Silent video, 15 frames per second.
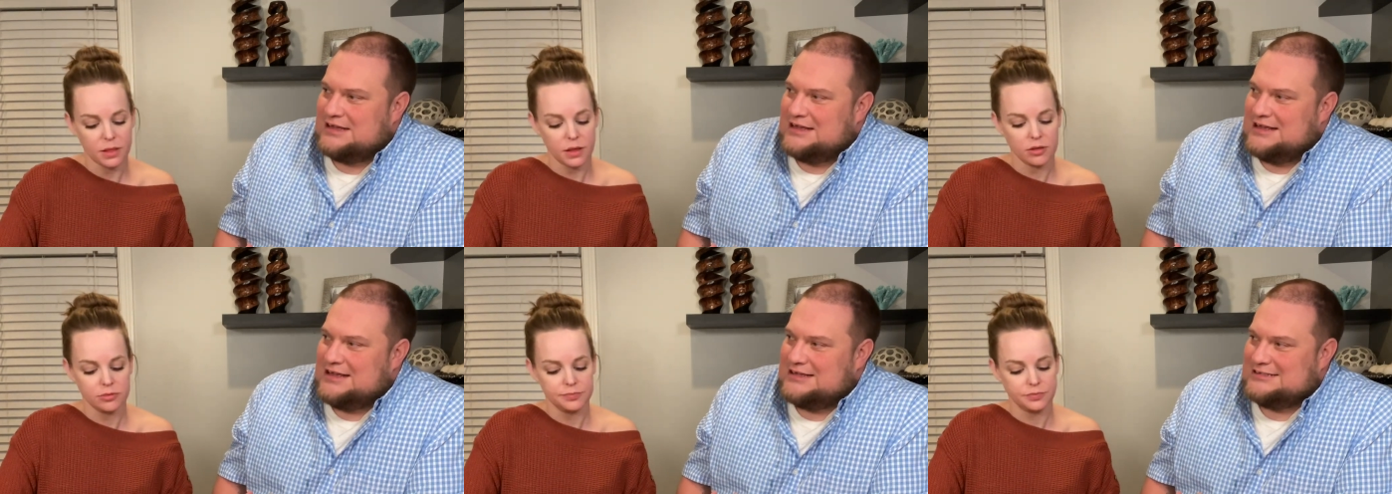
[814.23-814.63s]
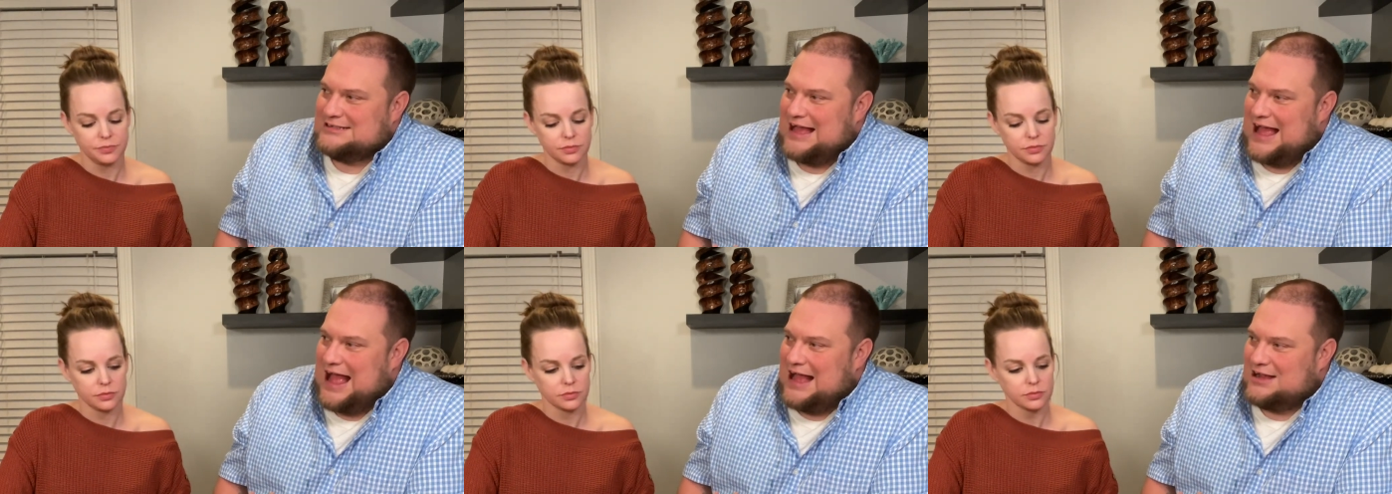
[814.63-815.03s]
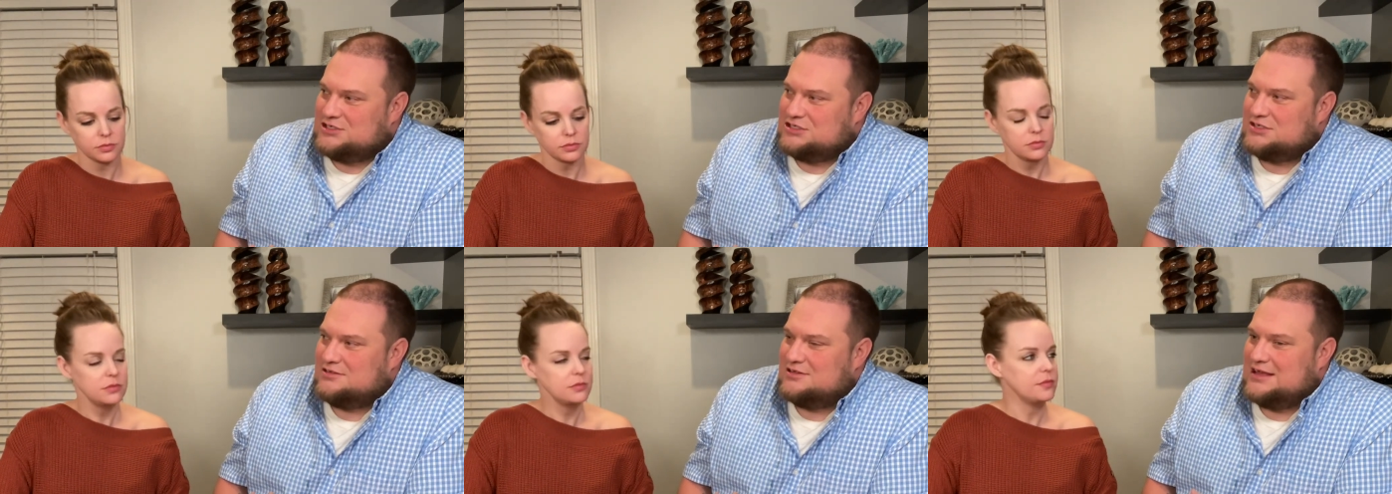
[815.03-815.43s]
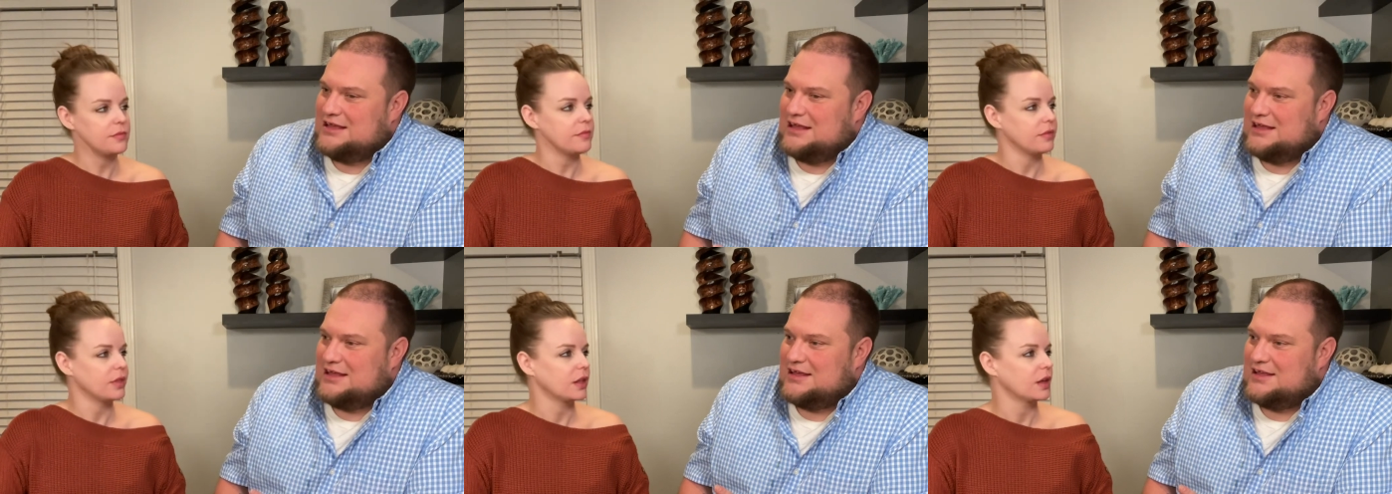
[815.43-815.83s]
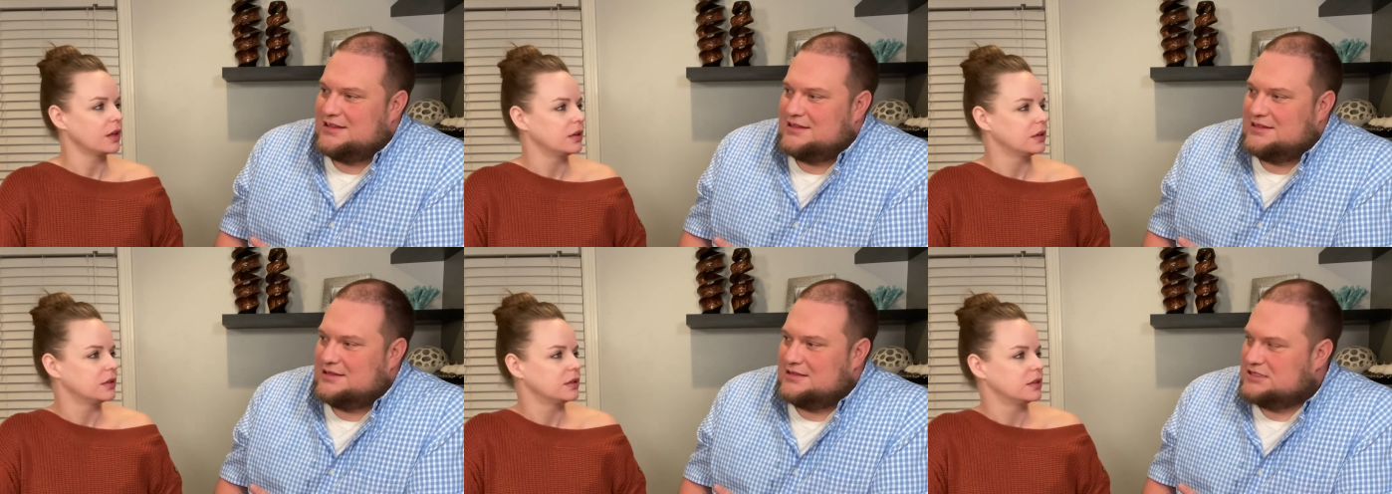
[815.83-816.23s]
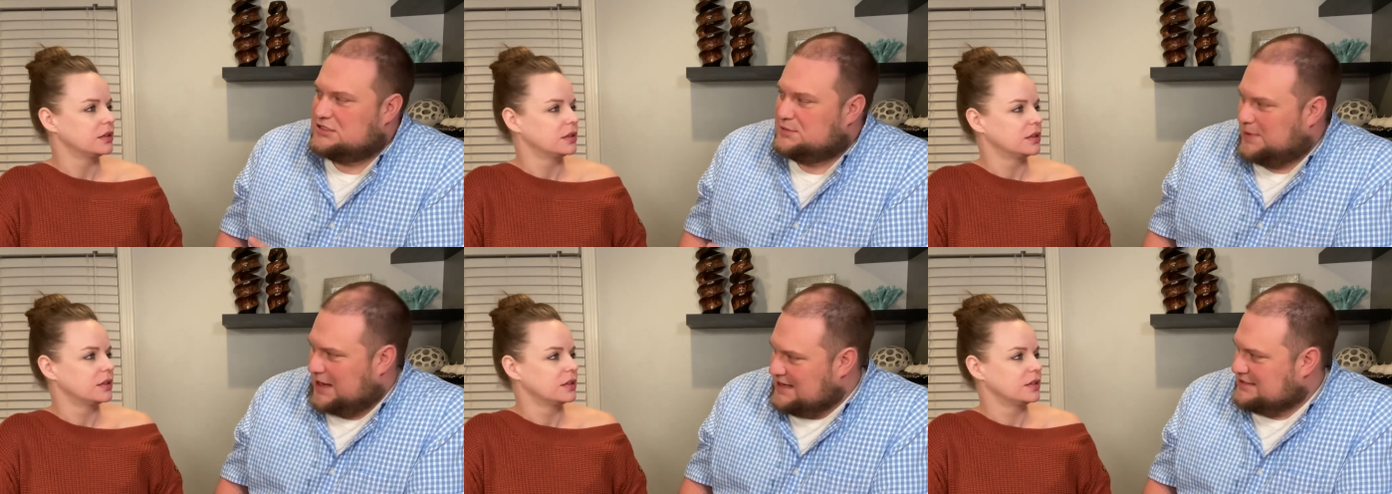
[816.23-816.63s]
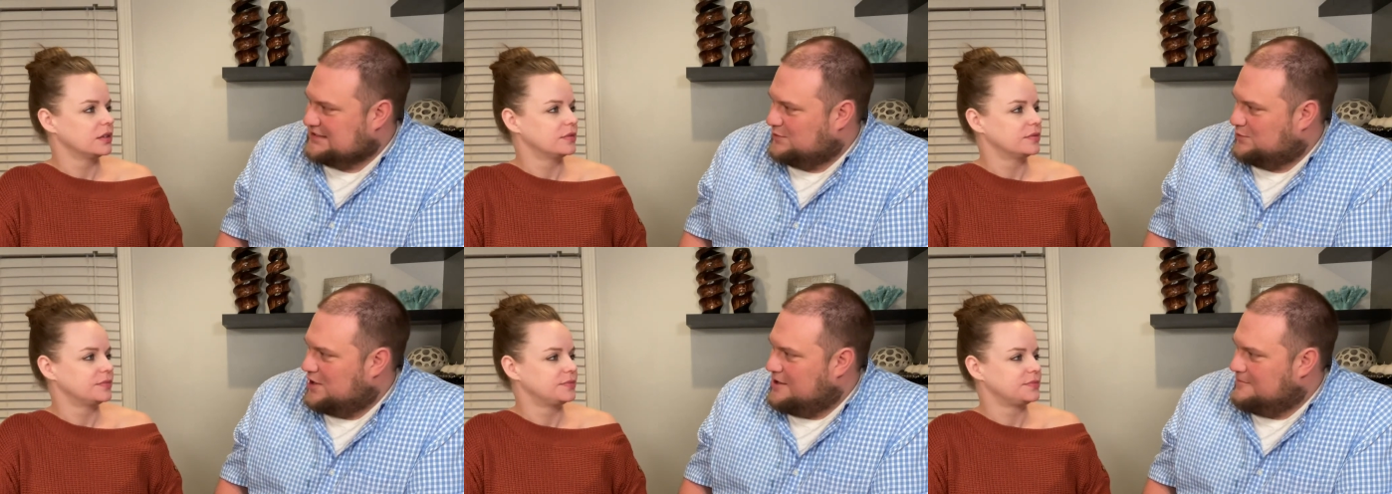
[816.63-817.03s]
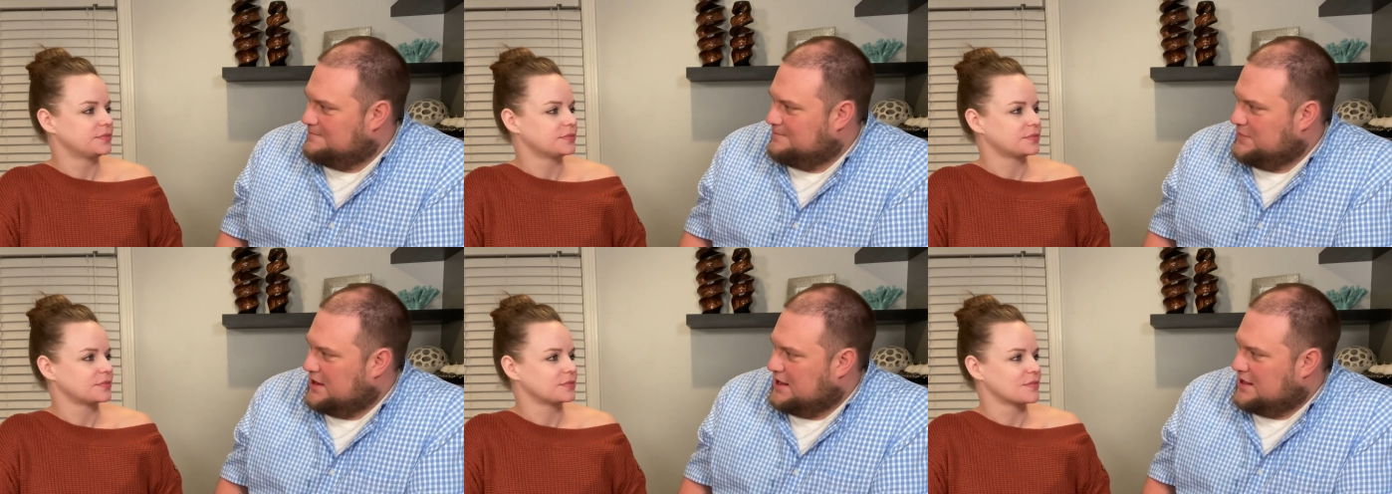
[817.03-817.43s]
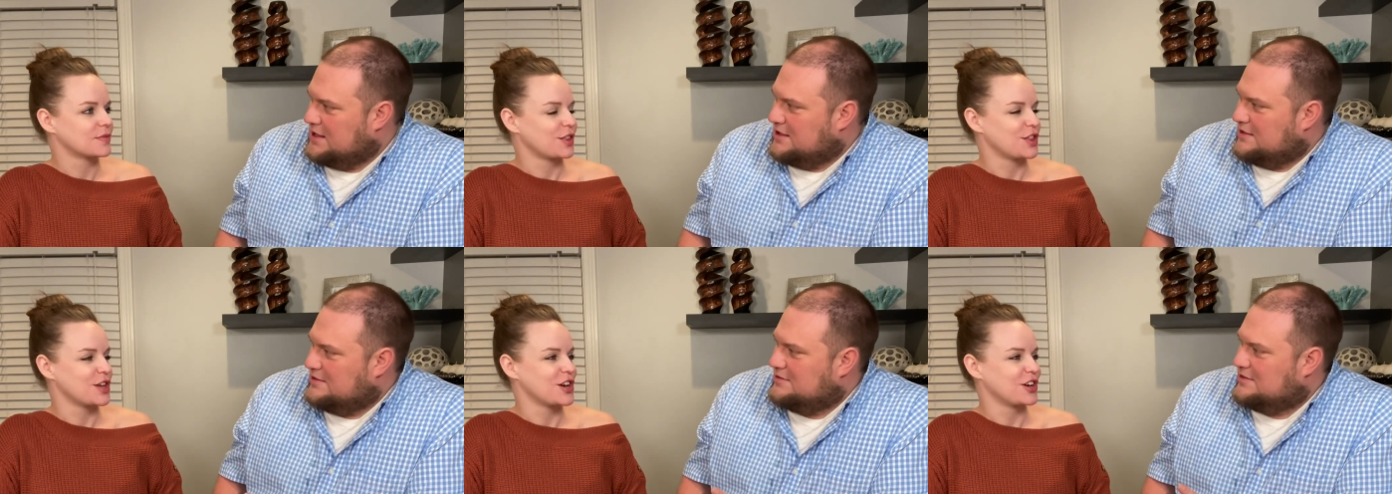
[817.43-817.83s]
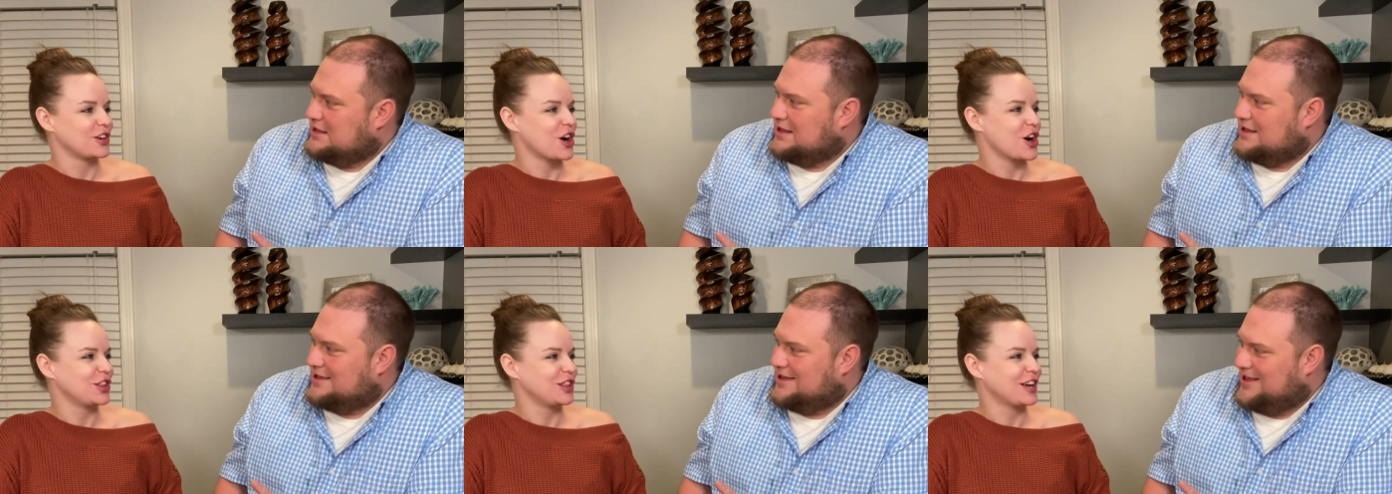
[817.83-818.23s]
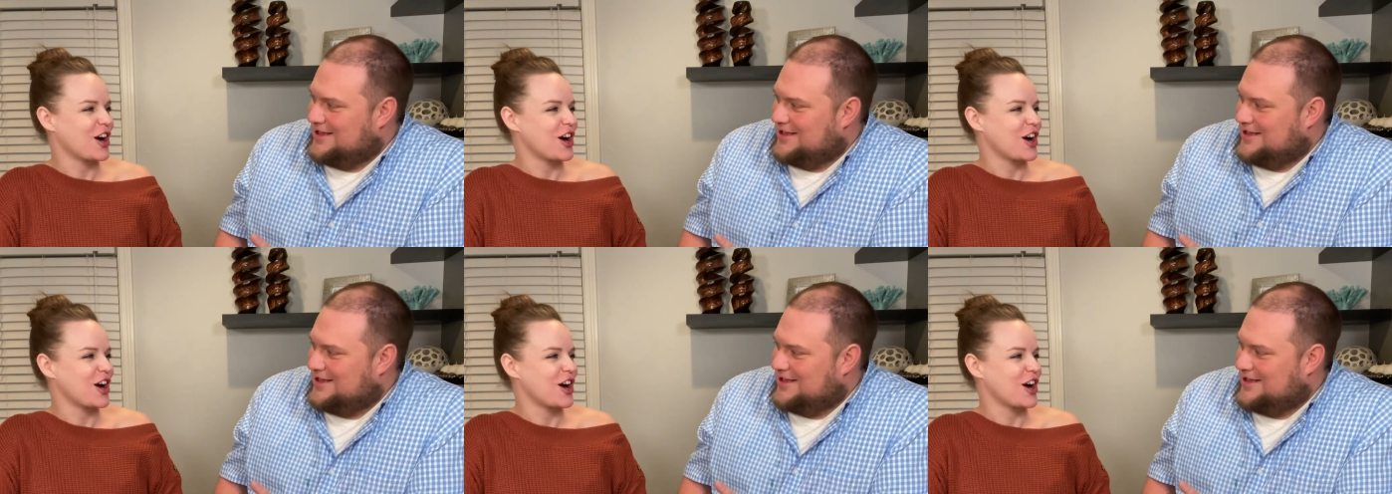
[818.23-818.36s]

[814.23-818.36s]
Speaker 1: is actually the spicy one. The, the, garlic, uh,